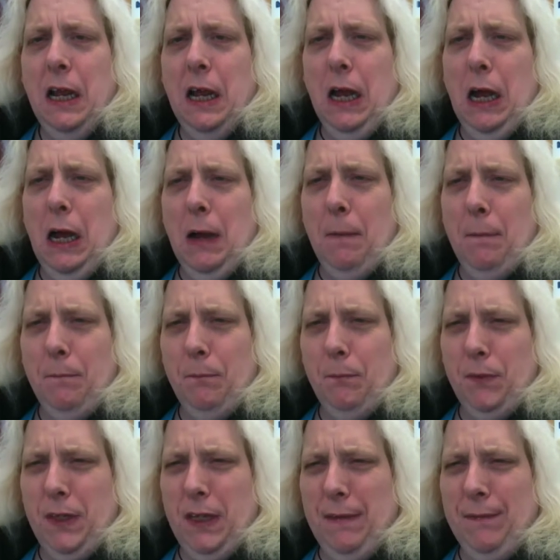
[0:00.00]

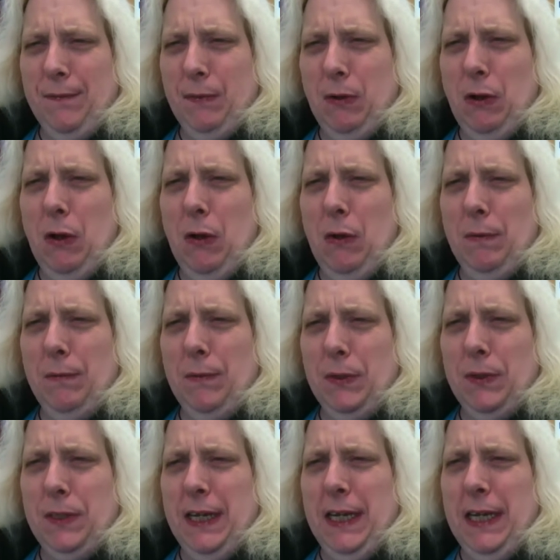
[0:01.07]
after all, they're
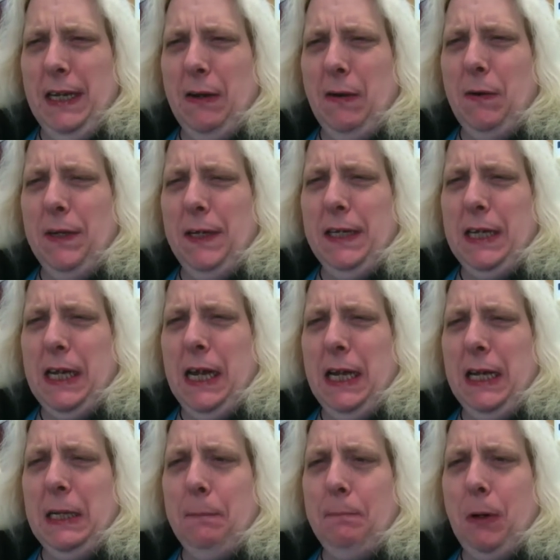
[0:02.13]
already kind
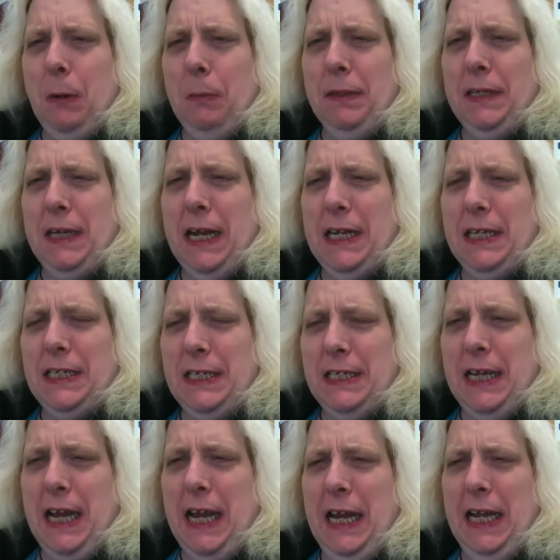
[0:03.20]
of compartmentalized in
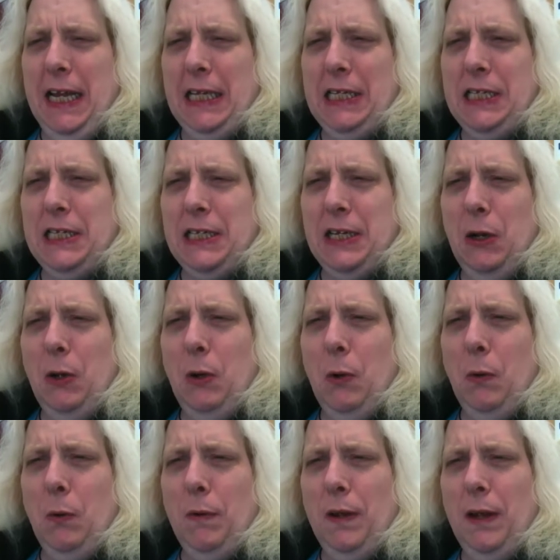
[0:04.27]
tanks,
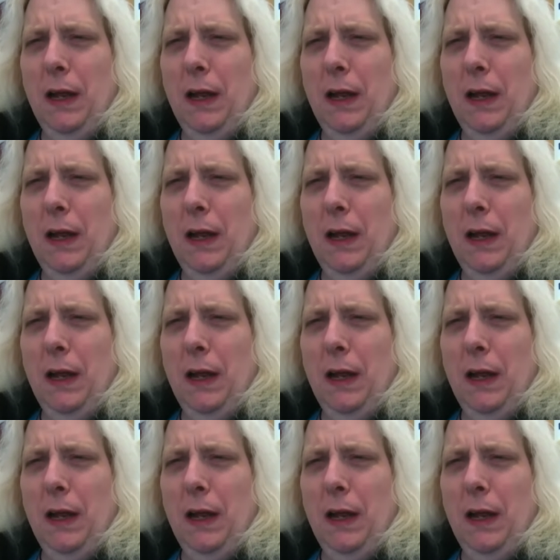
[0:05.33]
so